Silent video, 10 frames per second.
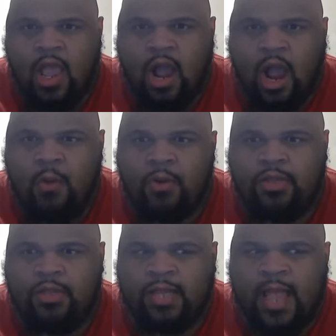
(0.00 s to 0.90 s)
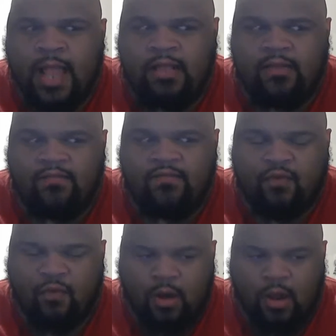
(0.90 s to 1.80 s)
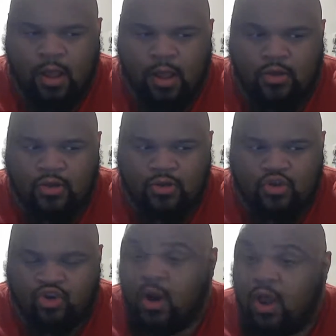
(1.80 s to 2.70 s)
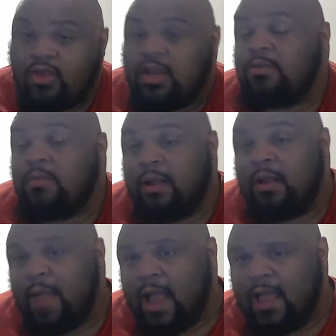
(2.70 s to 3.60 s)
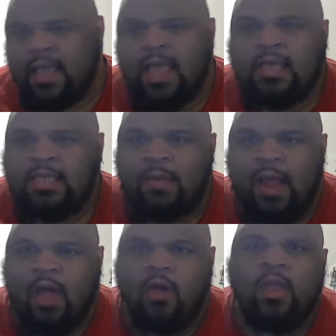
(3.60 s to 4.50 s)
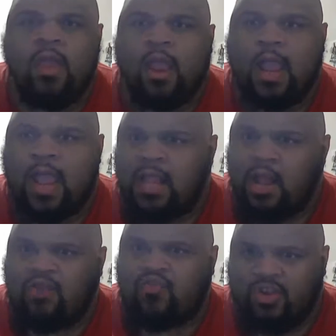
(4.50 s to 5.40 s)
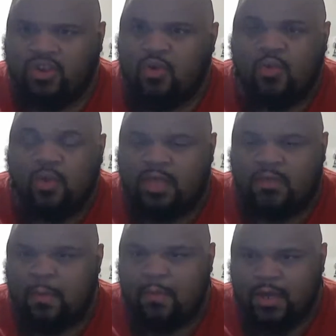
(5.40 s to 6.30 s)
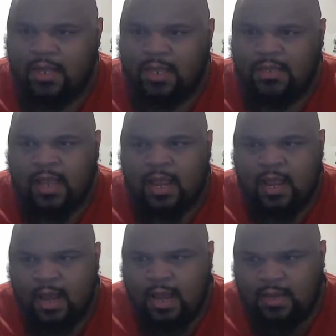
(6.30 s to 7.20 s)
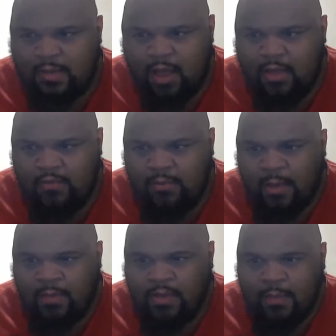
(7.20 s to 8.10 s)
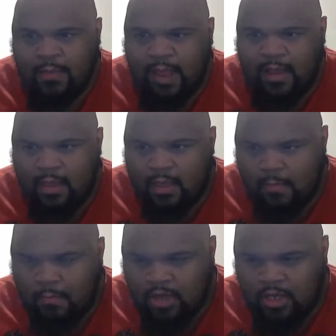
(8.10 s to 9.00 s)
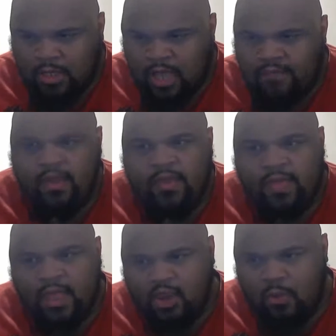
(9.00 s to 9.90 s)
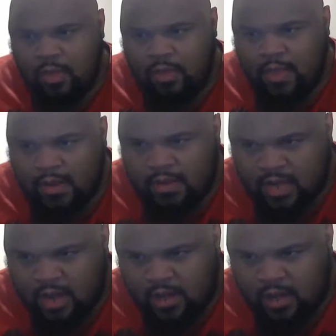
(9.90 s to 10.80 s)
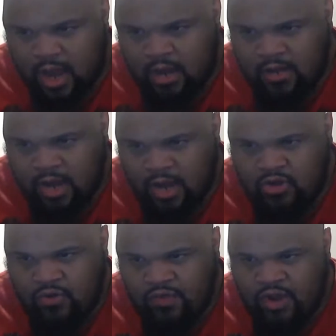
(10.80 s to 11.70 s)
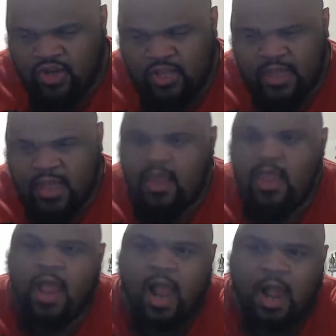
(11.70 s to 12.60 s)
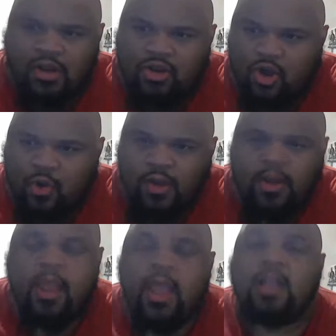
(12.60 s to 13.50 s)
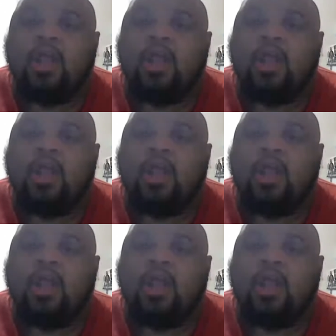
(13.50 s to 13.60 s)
I would like for Jor-El to come back, like somehow get another crystal with his memory like this, and somehow be able to come back. Much love. Thank you, brother, Dr. Fish, like that. How you doing? And I